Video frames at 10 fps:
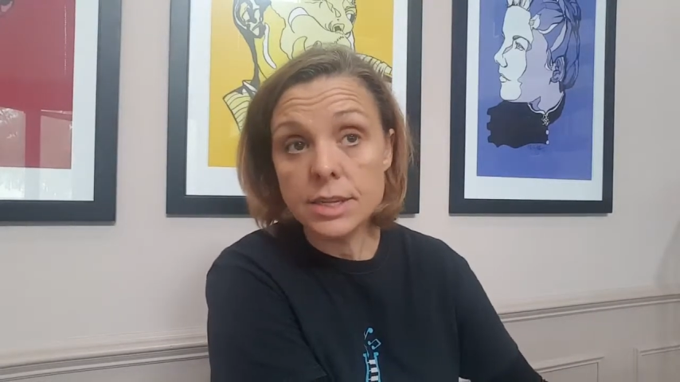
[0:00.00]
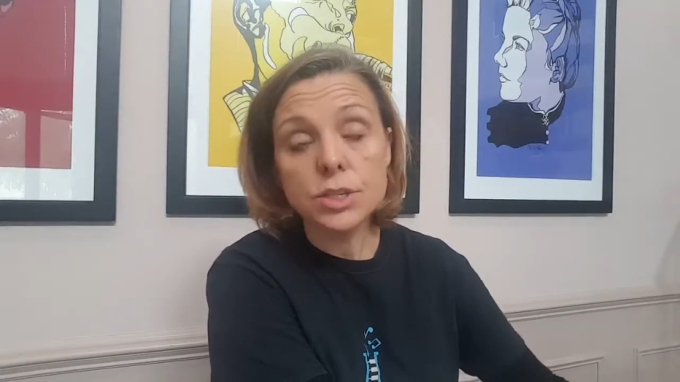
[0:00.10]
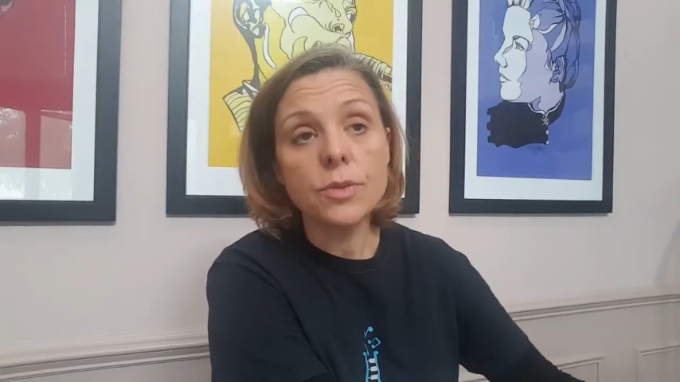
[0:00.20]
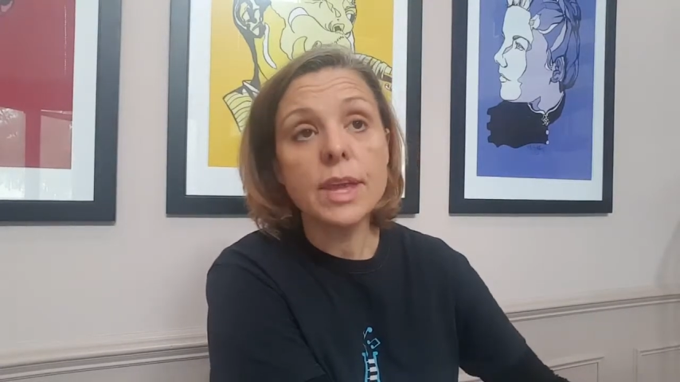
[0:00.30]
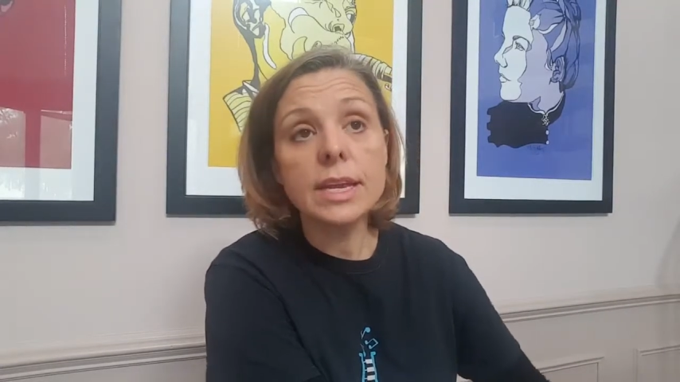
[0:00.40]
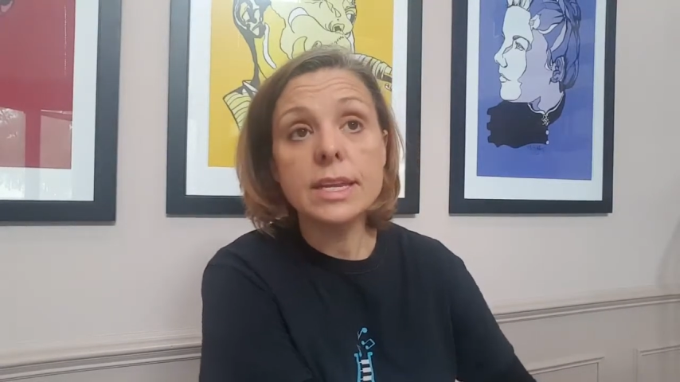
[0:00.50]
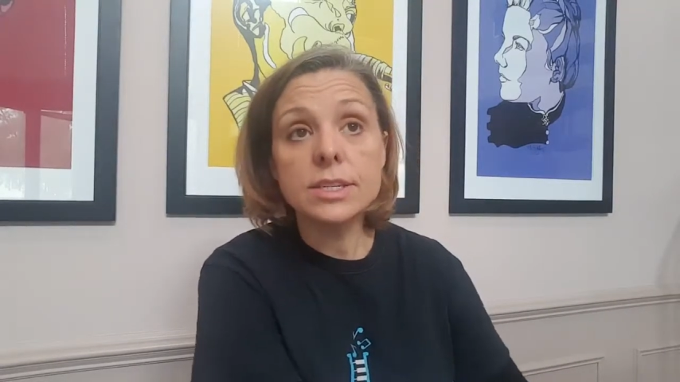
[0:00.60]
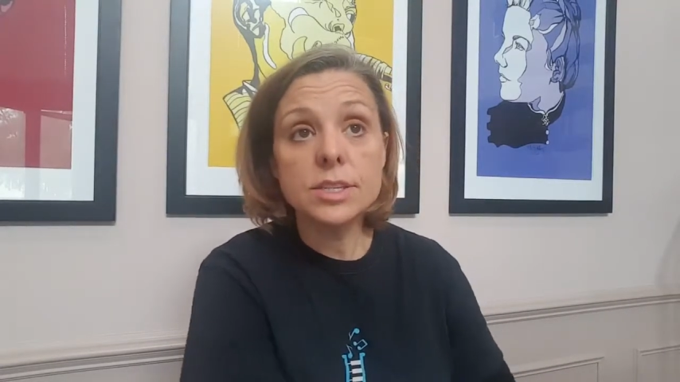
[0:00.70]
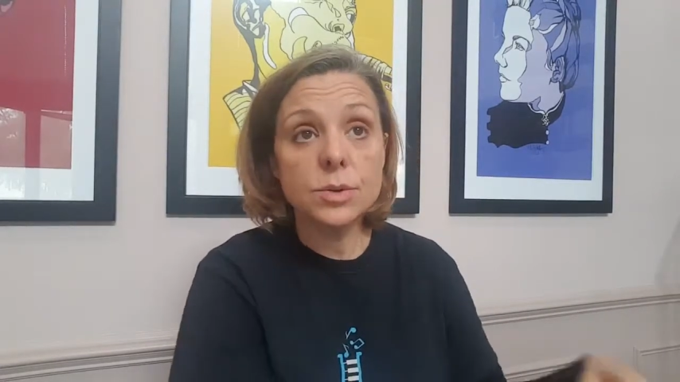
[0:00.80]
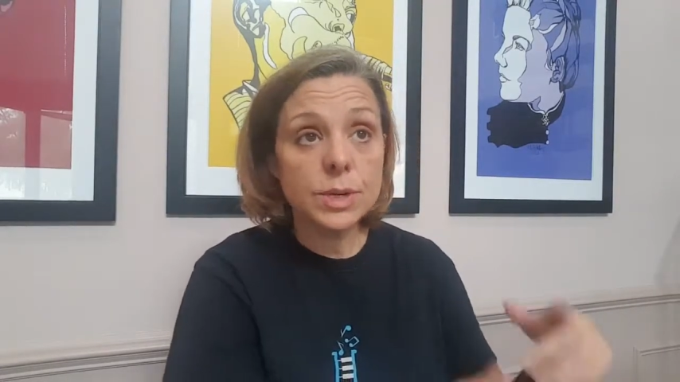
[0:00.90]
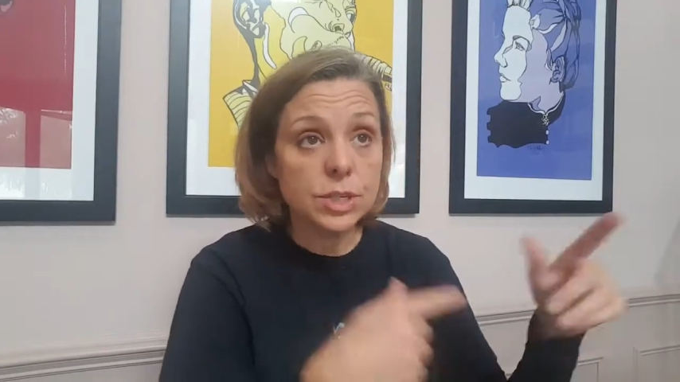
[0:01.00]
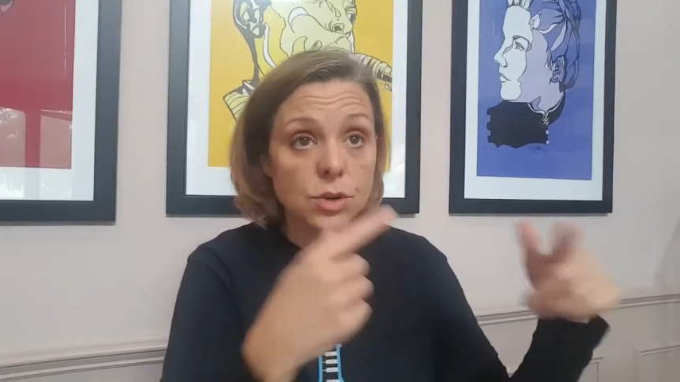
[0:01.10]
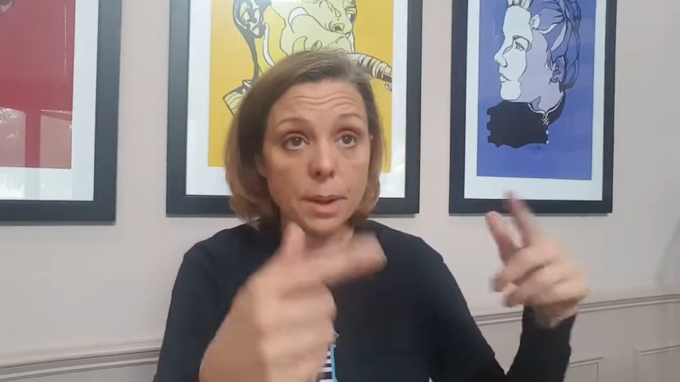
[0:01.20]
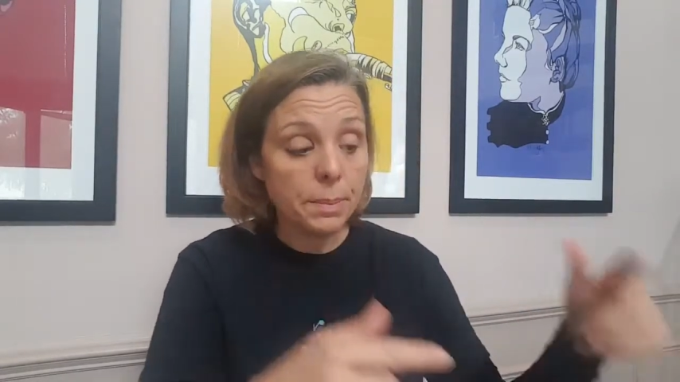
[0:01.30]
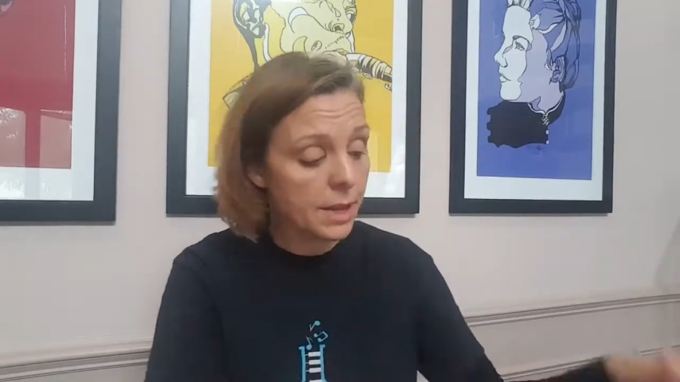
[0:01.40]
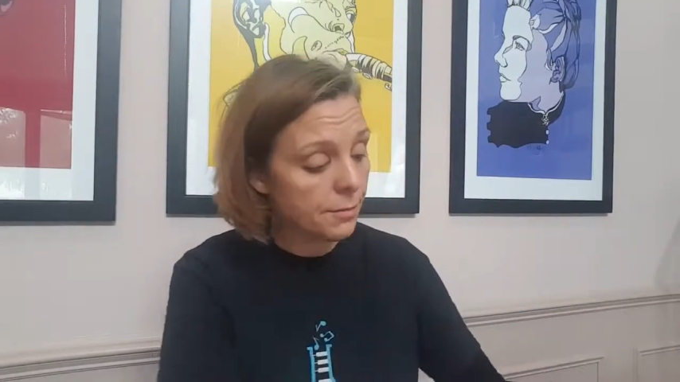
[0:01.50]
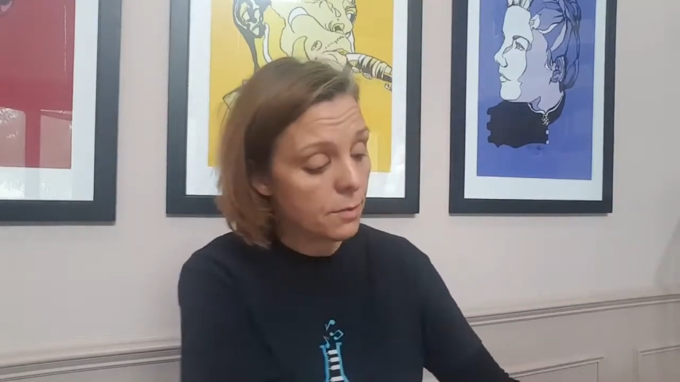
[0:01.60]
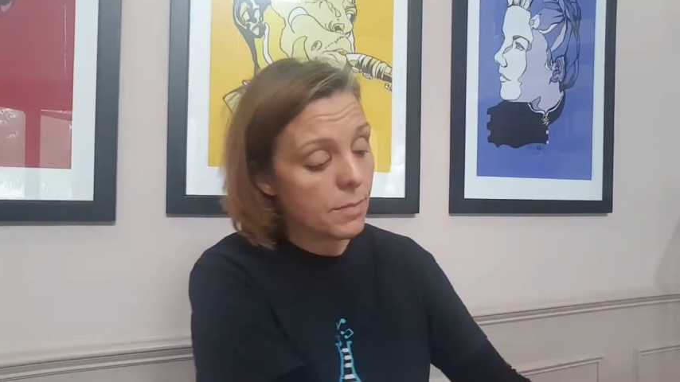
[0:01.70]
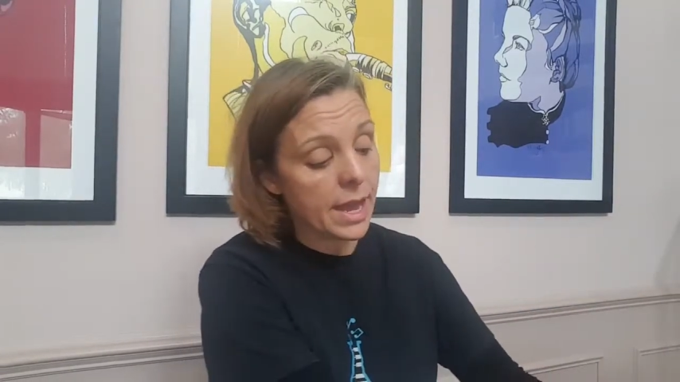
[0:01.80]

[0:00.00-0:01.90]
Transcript: So they need to extrapolate from